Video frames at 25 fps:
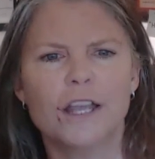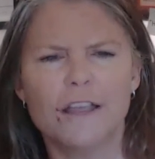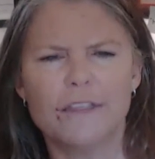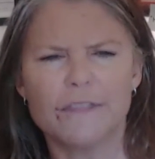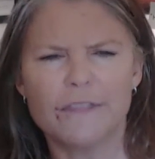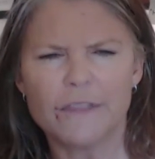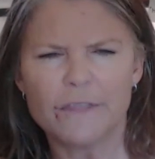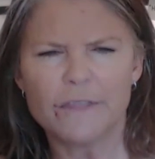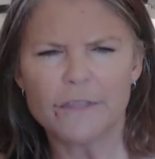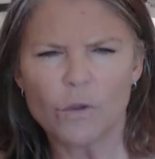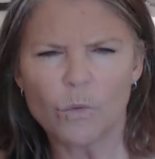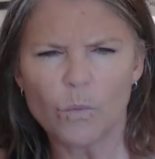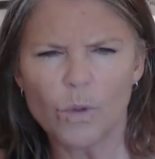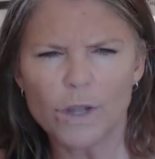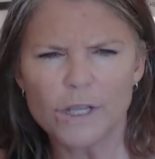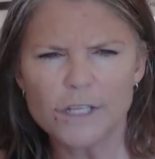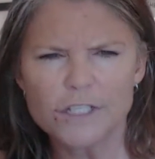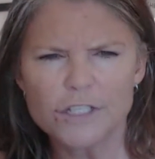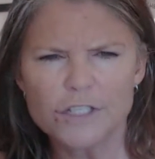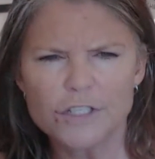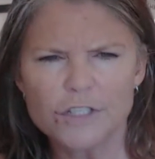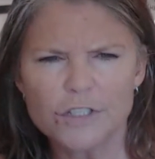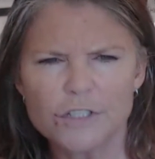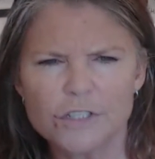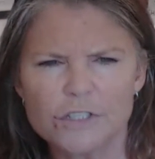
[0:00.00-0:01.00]
than the
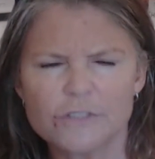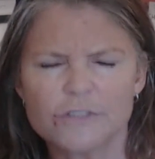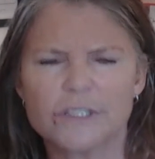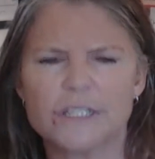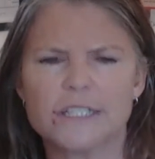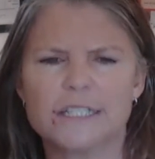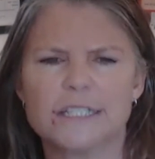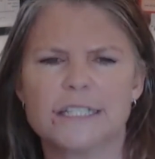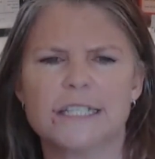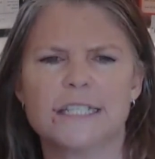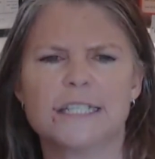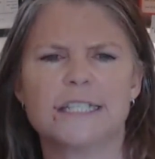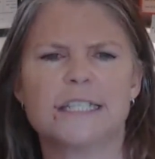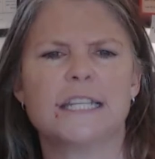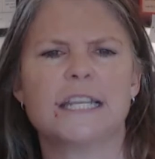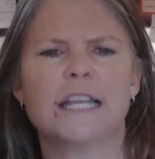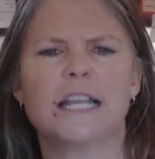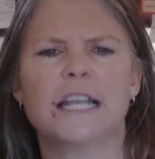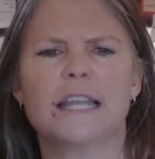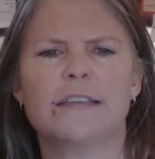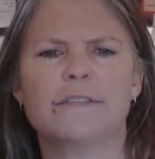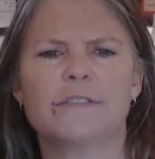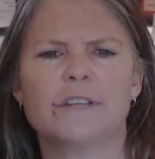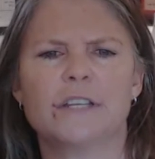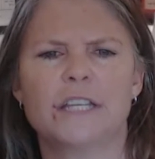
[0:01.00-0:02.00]
ones used for the
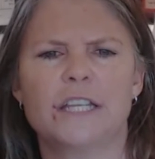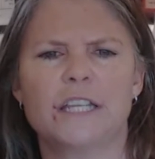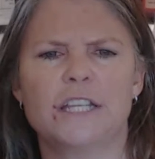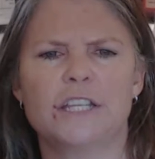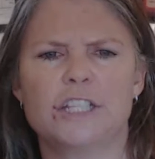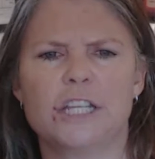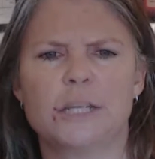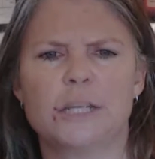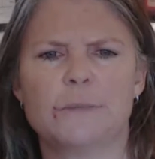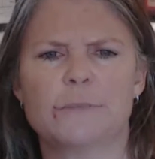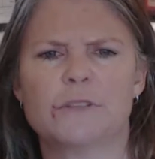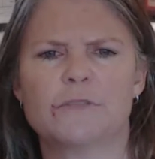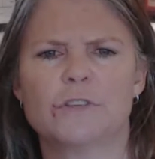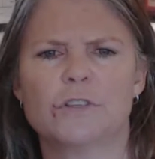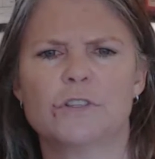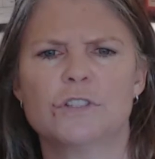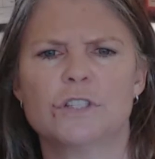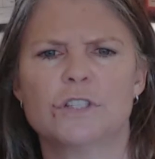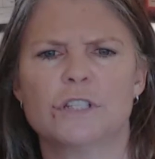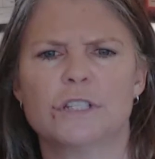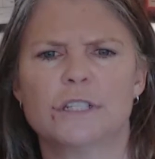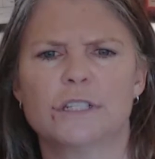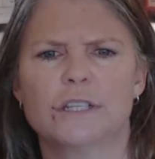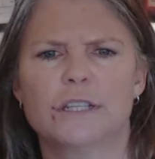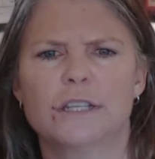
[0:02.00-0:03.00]
1611 King James
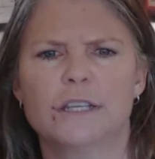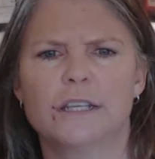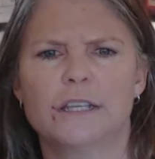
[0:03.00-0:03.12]
Version,